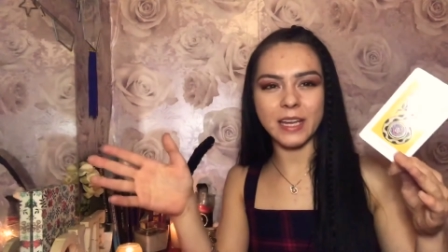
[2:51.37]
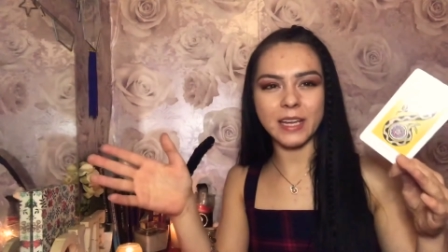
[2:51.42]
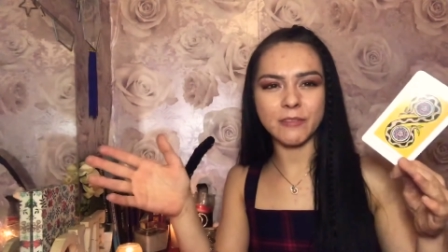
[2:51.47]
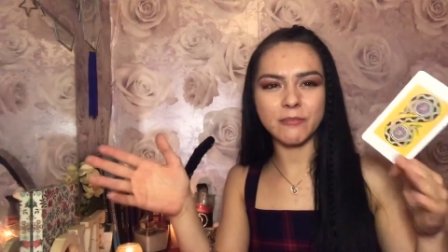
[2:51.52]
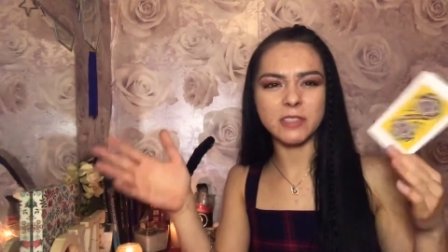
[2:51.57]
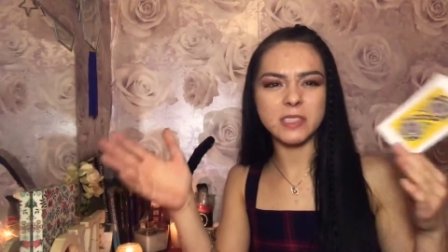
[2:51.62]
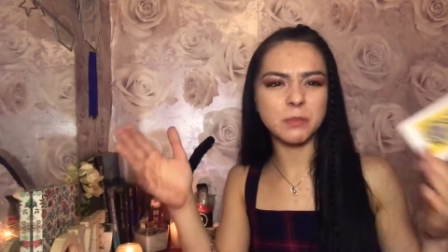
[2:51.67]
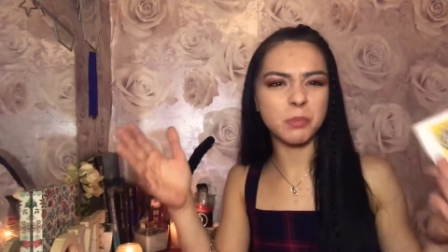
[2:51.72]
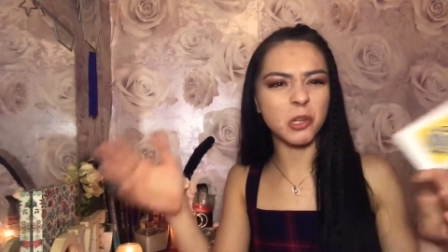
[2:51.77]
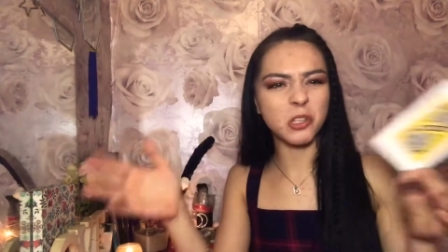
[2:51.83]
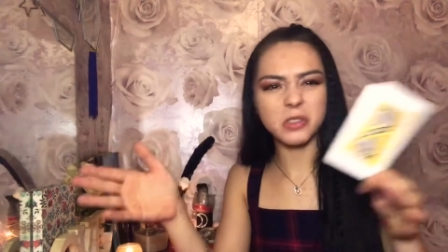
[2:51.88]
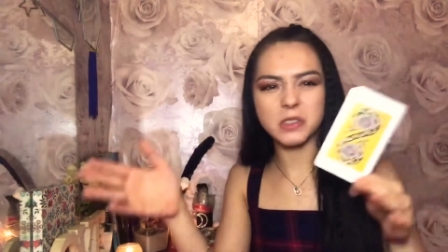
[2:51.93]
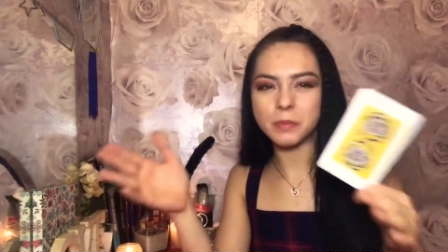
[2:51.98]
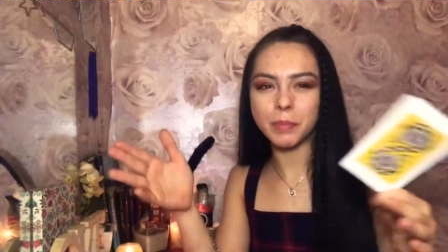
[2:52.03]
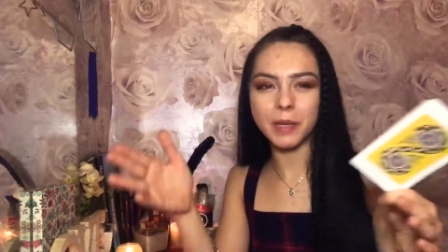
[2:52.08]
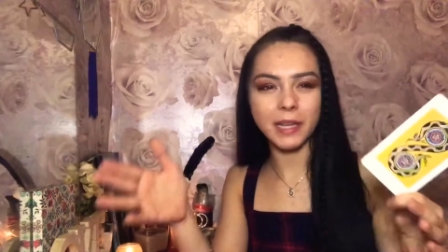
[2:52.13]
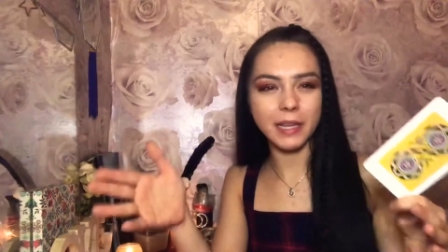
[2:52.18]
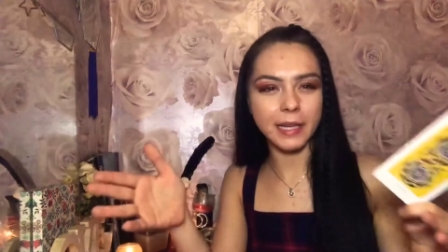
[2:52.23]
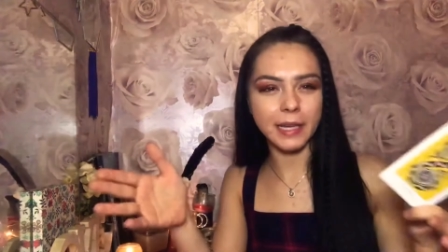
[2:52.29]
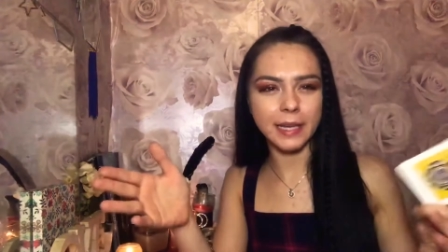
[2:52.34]

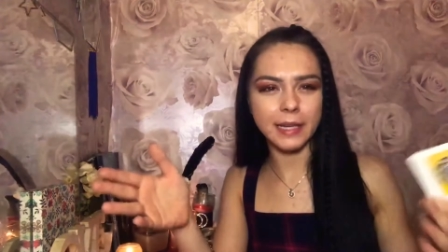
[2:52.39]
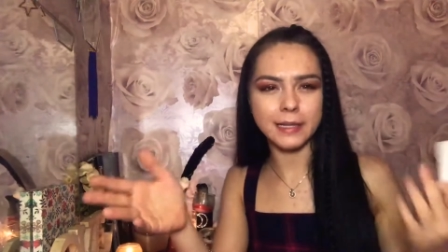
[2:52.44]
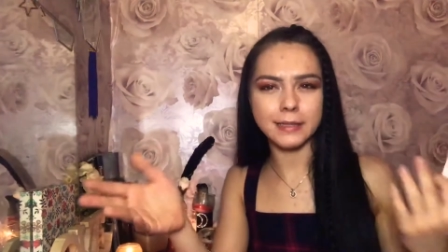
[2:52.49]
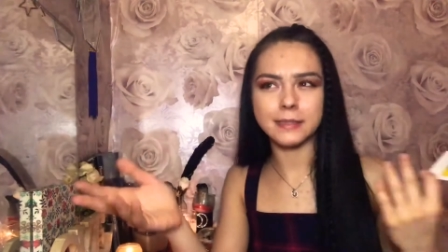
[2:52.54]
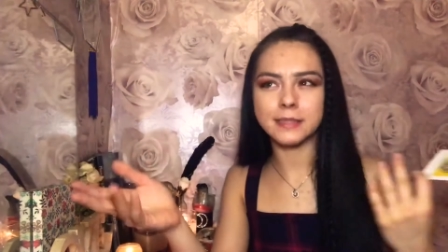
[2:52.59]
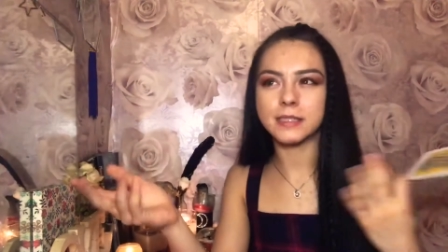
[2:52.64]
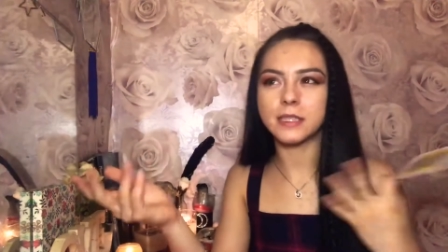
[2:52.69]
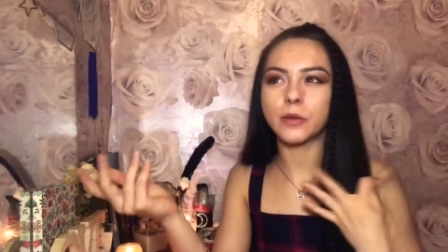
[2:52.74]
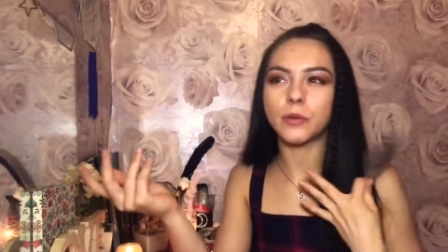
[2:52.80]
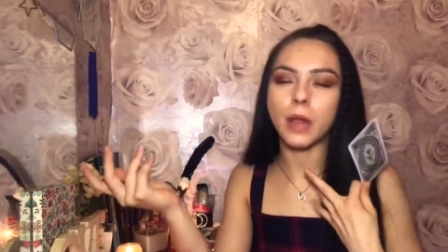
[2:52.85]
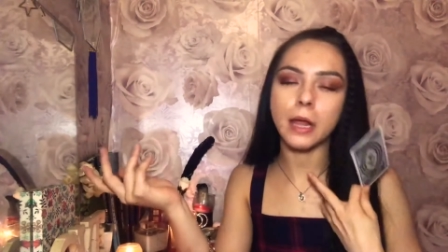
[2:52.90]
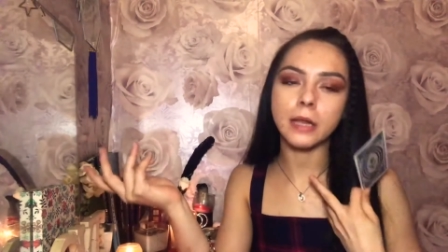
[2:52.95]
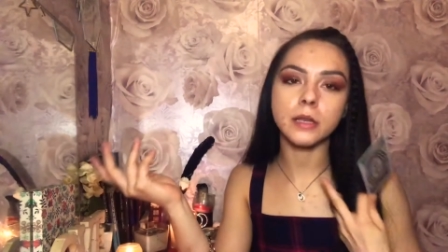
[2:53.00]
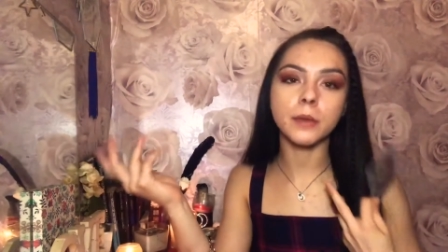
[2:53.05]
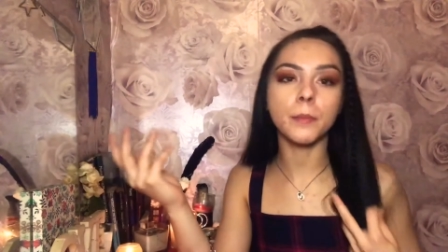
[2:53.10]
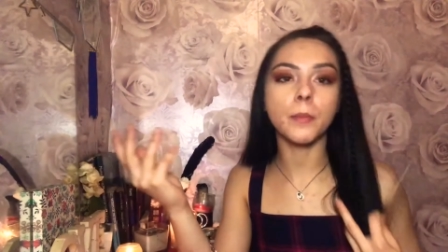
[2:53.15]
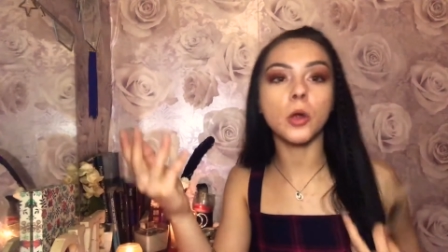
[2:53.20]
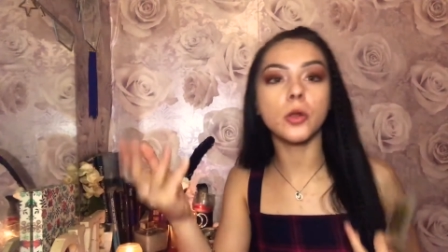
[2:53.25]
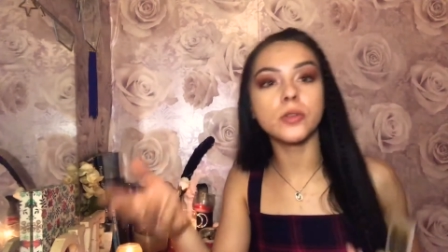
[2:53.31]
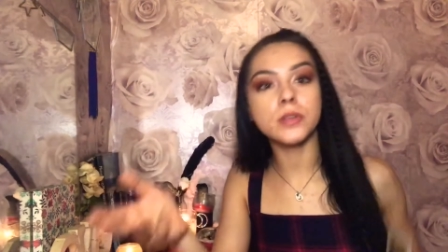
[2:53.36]
responsibilities, so like the
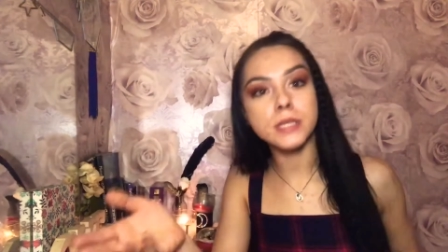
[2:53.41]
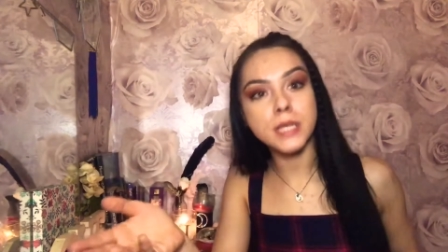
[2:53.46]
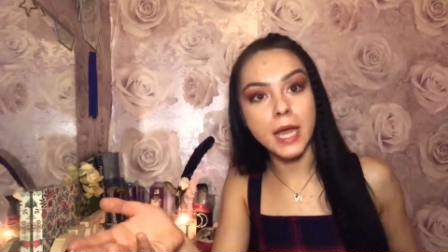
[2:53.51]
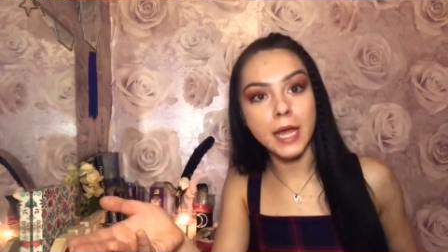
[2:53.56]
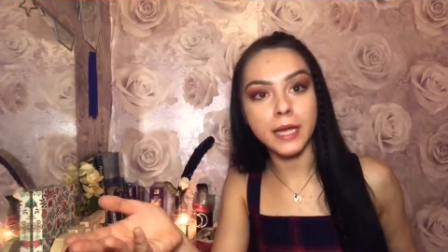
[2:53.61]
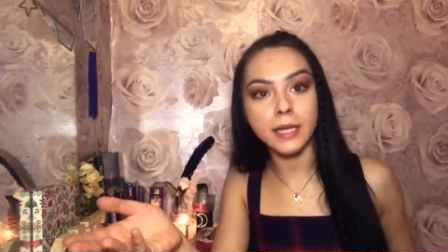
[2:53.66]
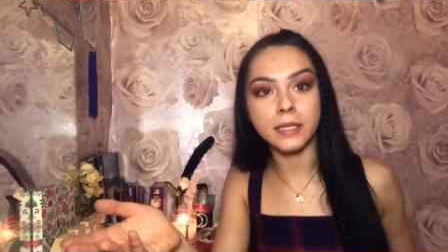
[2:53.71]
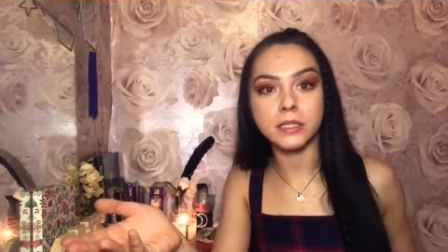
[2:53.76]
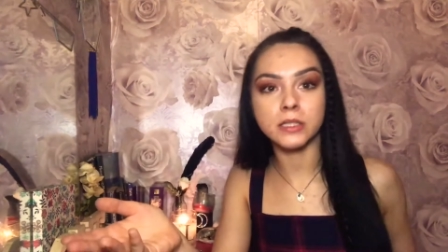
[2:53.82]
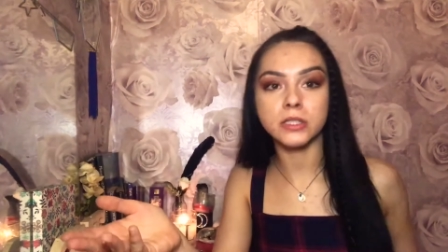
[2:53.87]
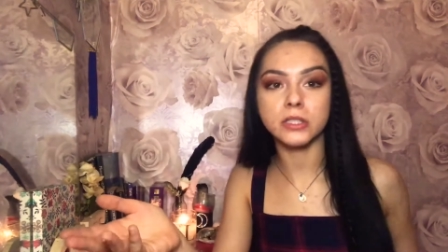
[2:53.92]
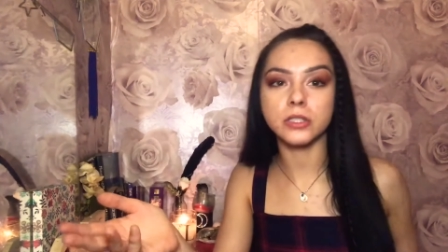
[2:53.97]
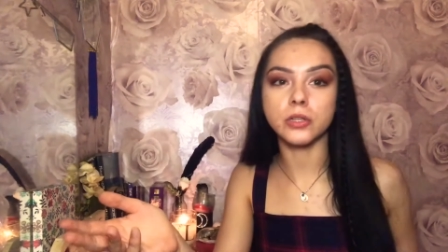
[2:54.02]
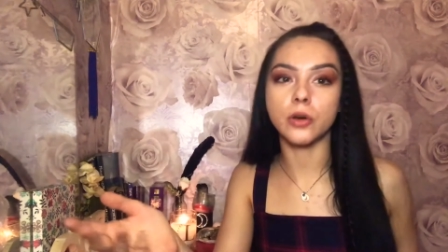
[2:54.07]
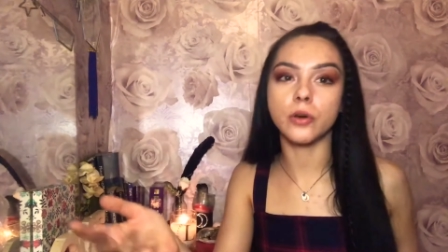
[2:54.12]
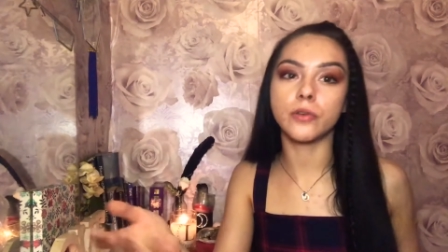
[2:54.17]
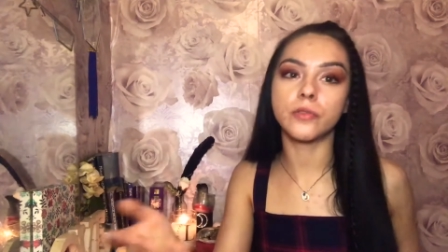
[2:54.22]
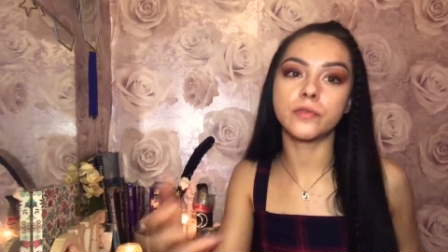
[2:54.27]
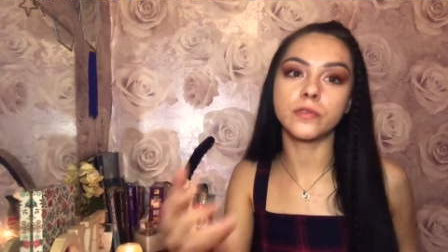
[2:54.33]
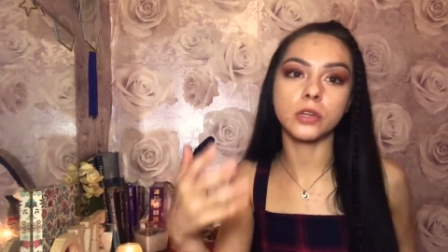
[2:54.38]
mundane stuff,